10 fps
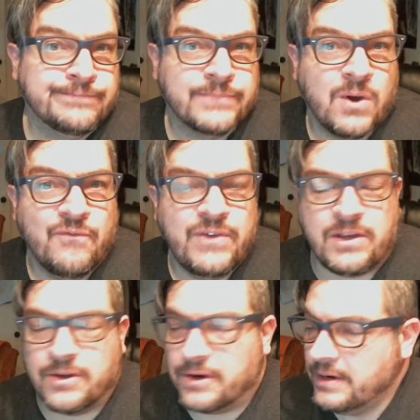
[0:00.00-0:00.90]
Go
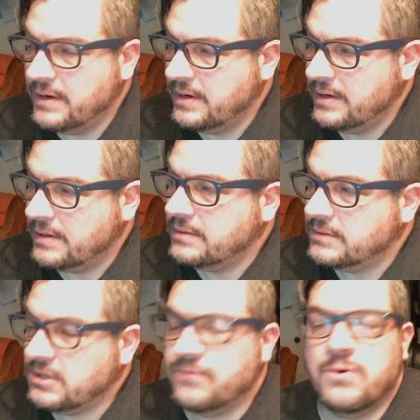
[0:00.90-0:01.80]
figure.
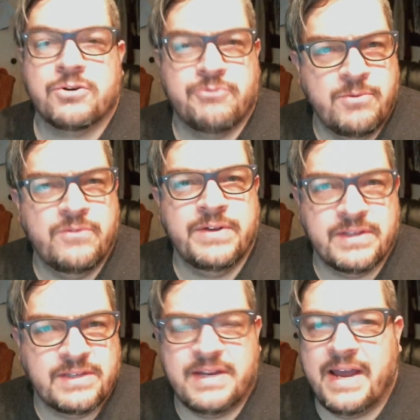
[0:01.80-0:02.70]
So, of course, we move
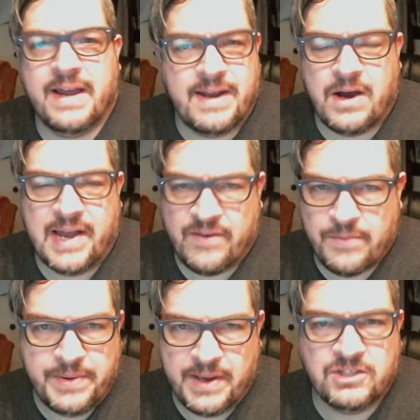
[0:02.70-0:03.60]
into today, and now I have a
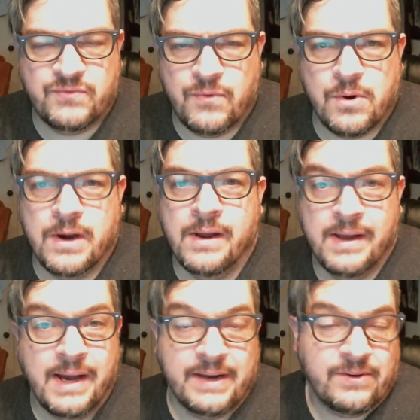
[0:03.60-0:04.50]
PS4.
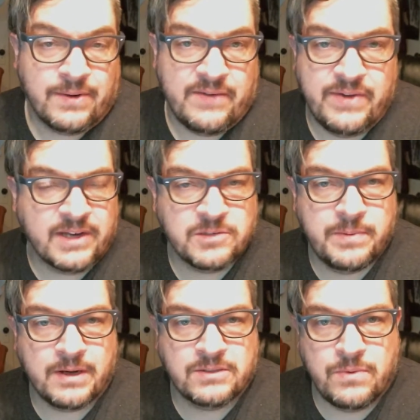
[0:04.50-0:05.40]
I don't have an
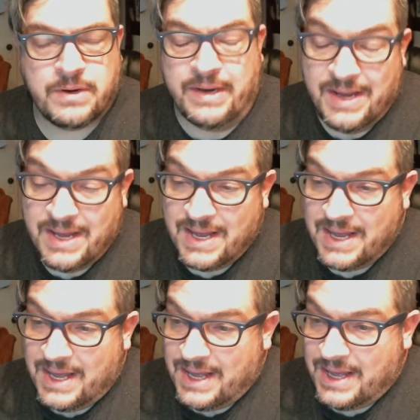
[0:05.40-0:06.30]
Xbox One.
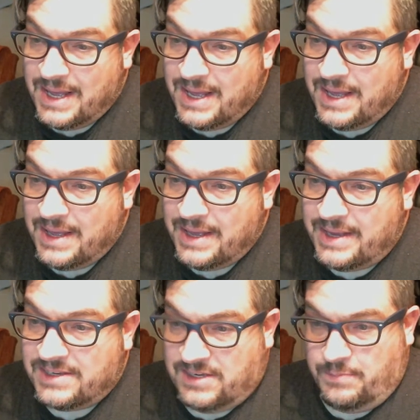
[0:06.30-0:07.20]

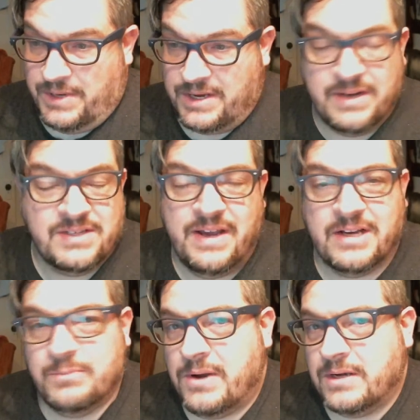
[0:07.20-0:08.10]
Is it because the
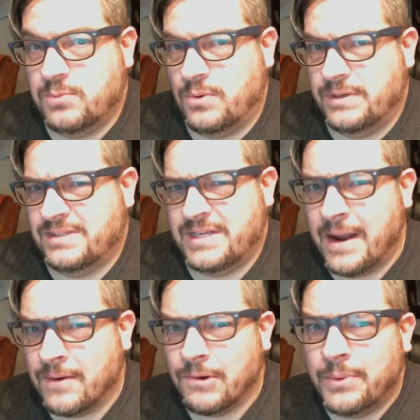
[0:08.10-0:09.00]
Xbox One is
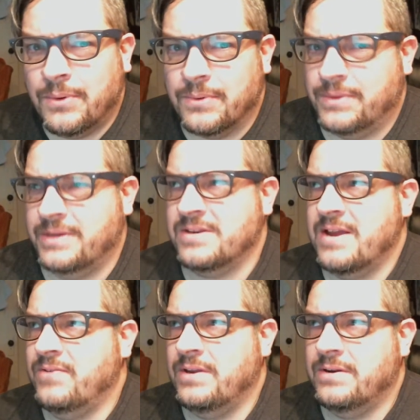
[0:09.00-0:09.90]
terrible or doesn't
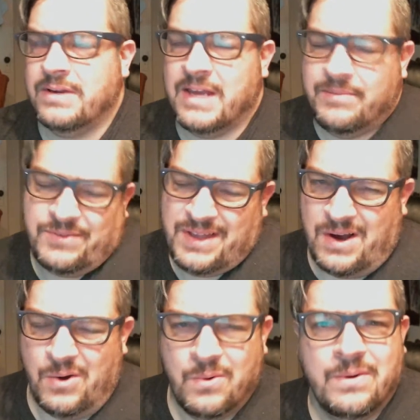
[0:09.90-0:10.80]
have any good games?
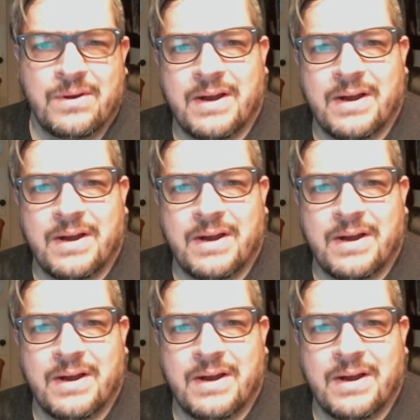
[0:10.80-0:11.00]
No.